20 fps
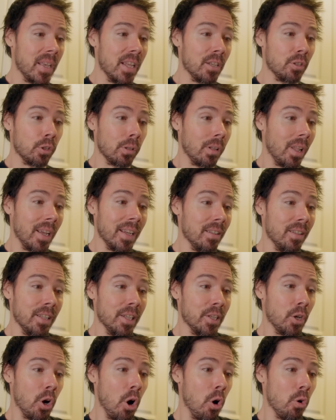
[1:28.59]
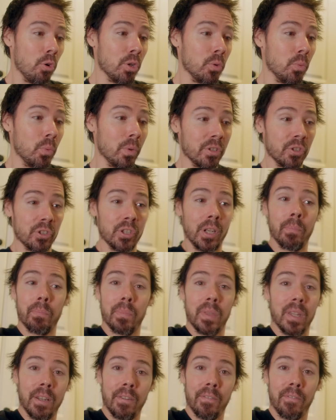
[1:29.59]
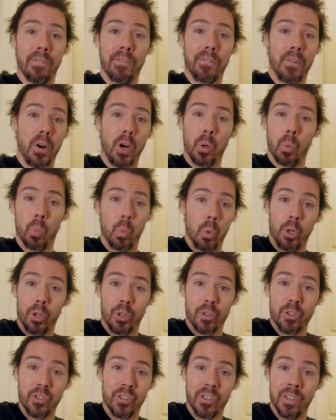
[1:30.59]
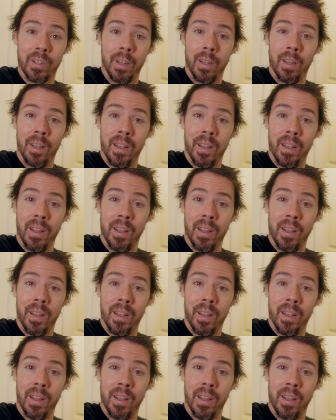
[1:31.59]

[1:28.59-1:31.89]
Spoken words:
it's likely coated with something far worse.